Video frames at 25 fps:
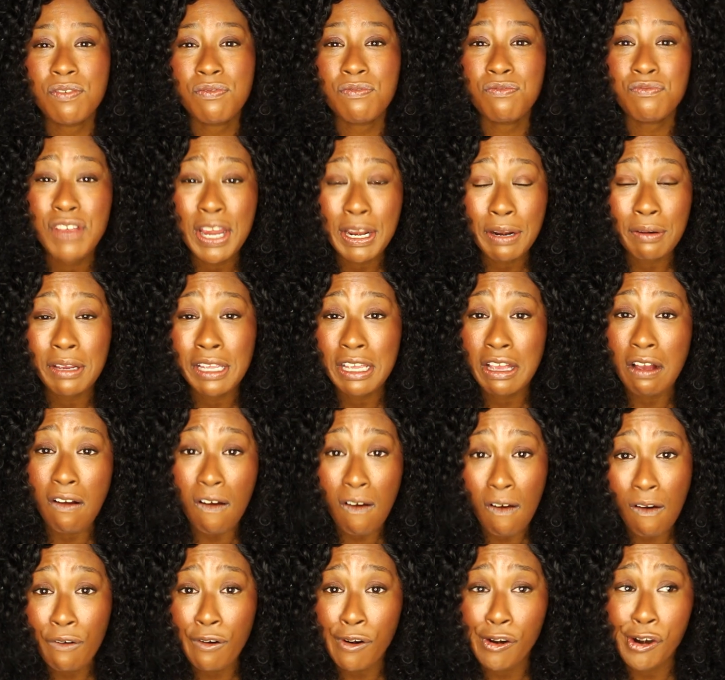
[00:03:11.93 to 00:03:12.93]
a very
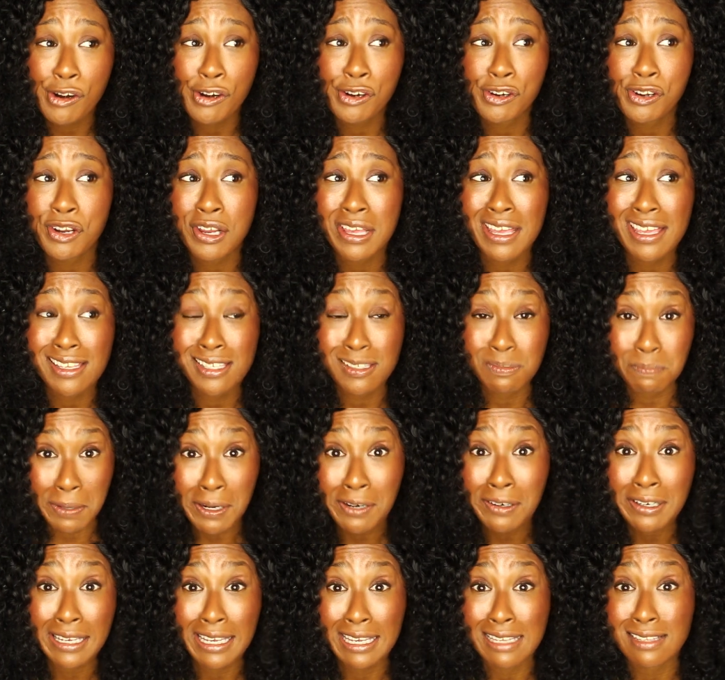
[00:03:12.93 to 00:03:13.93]
hard
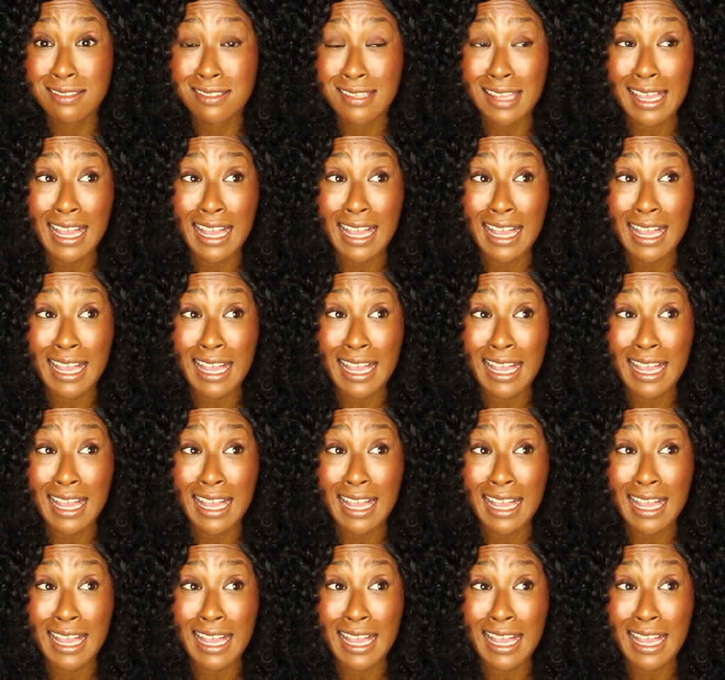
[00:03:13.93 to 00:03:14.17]
experience.